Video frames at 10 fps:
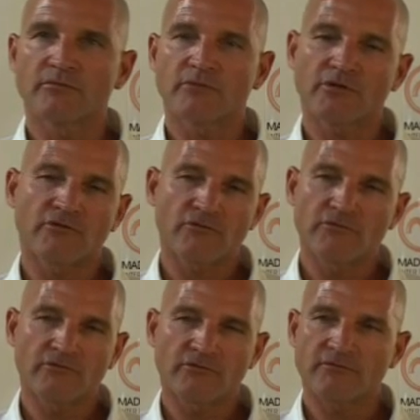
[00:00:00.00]
But
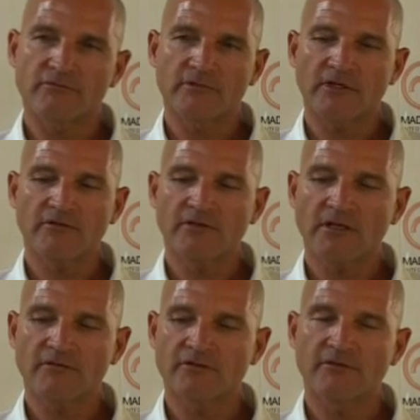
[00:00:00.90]
truth doesn't
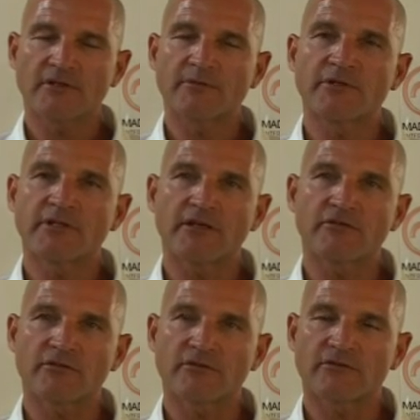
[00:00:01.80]
have these
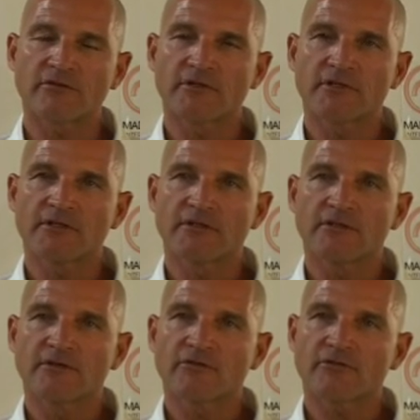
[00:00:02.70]
limitations.
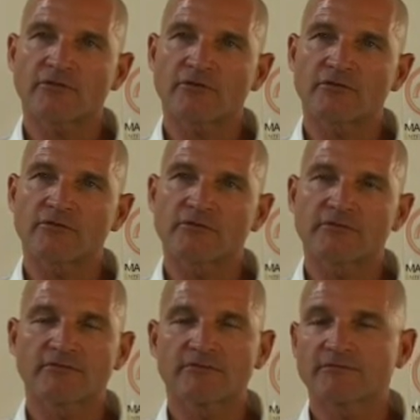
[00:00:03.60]
So
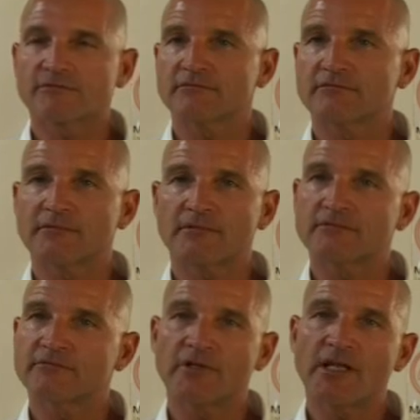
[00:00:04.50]

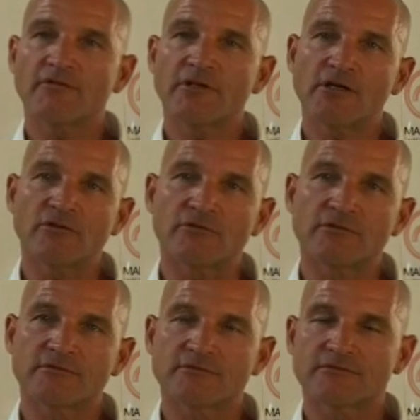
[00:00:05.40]
we never know
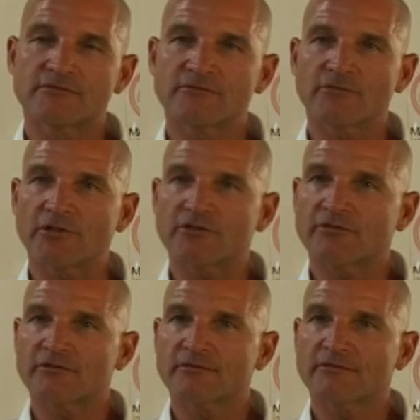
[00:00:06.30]

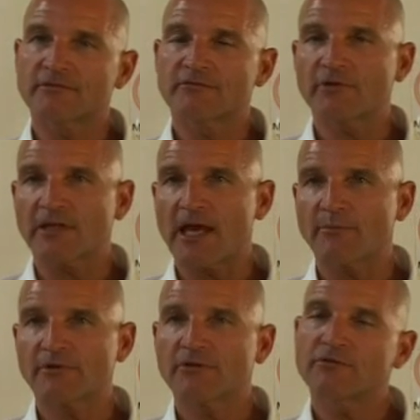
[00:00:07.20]
what will
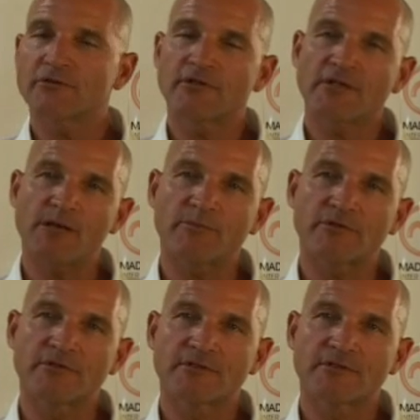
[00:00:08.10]
happen or not happen.